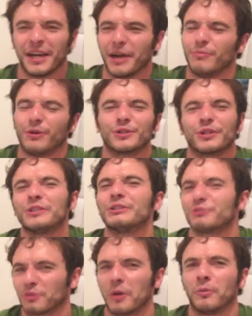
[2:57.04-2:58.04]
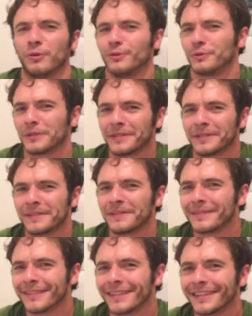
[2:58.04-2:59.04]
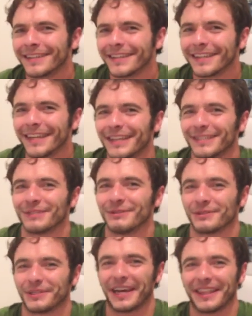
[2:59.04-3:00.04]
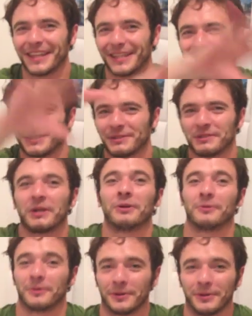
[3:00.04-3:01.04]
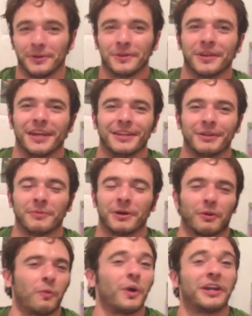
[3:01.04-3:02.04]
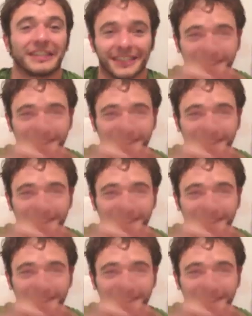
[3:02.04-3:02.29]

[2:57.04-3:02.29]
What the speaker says: Emotionally troubled is usually, I think, the general, in no matter what it